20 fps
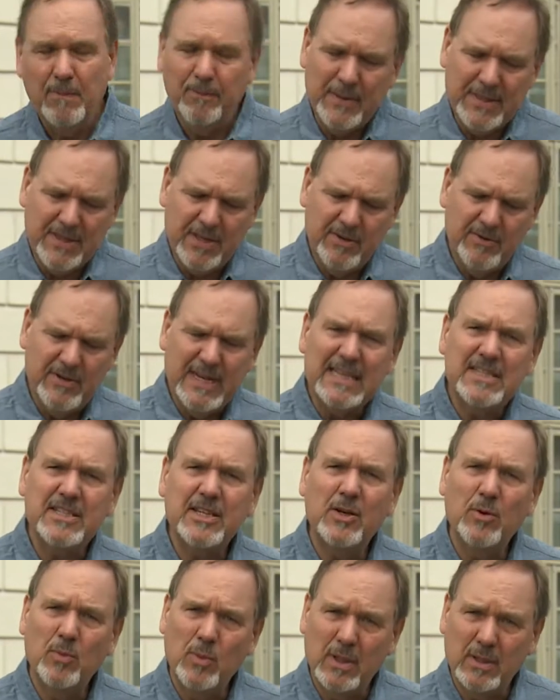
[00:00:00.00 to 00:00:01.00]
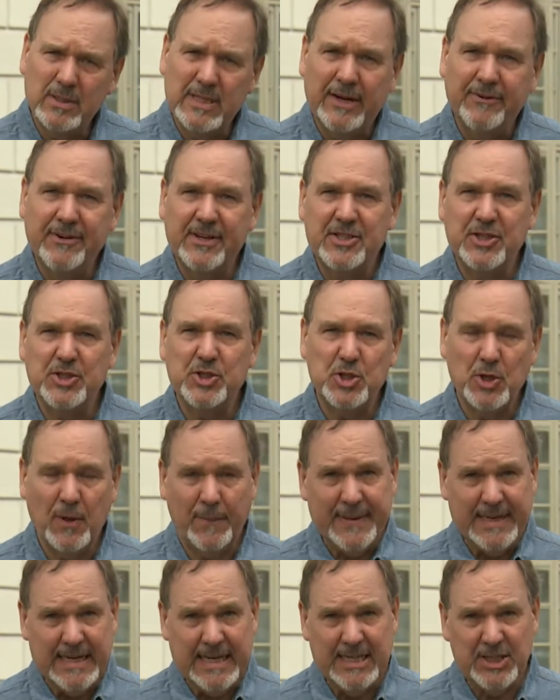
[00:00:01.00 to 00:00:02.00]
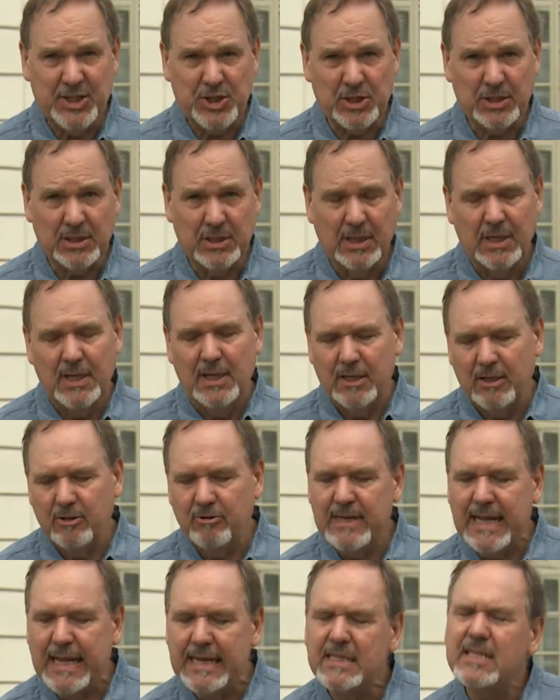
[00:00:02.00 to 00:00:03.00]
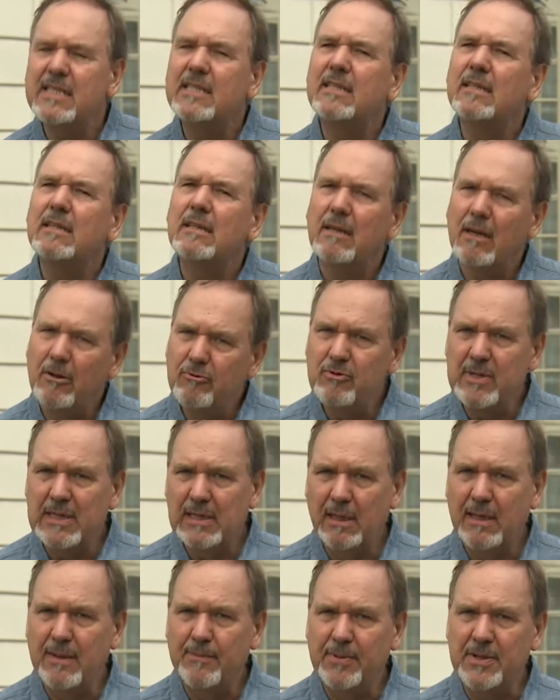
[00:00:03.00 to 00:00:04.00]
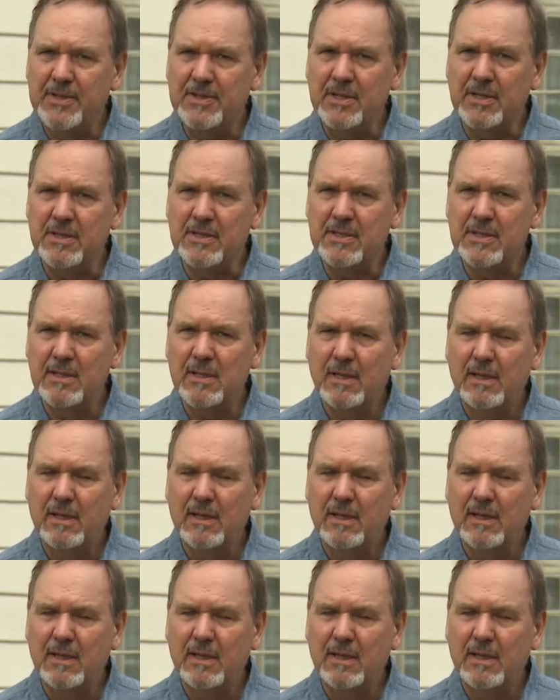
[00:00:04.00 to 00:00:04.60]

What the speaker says: But the UNESCO World Heritage nomination created a real impetus.